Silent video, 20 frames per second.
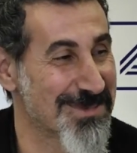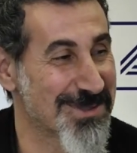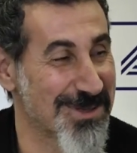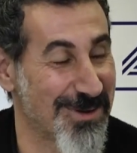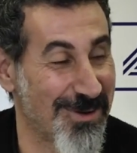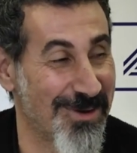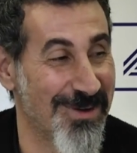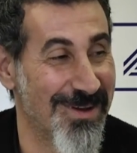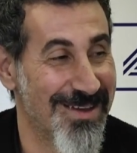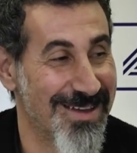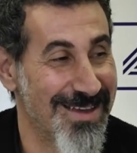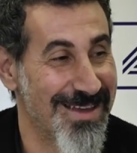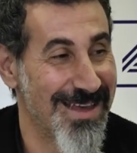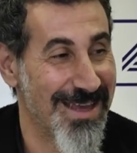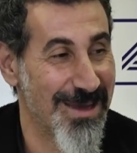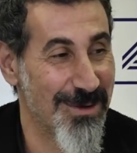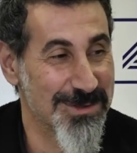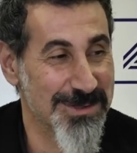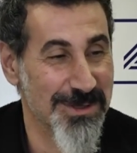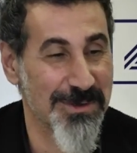So
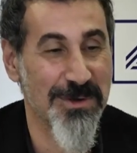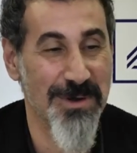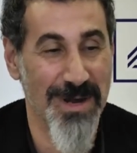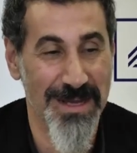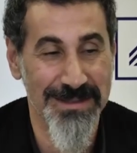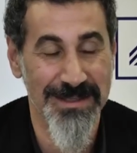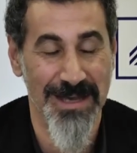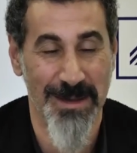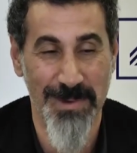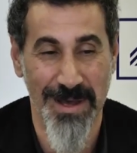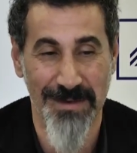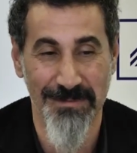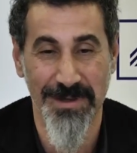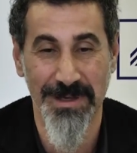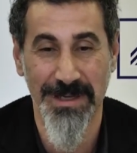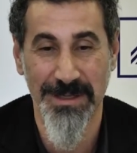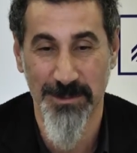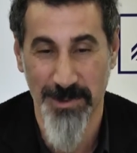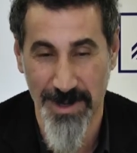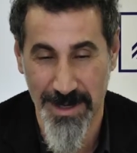it was a great time. I have
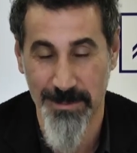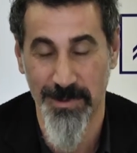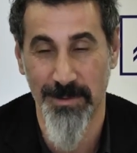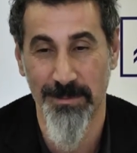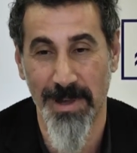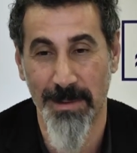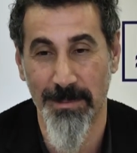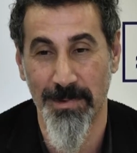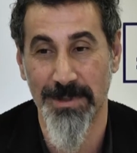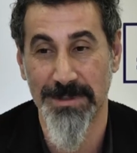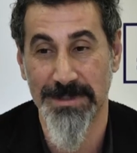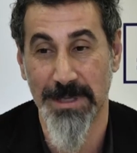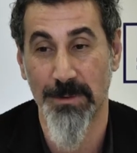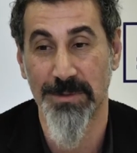incredible memories.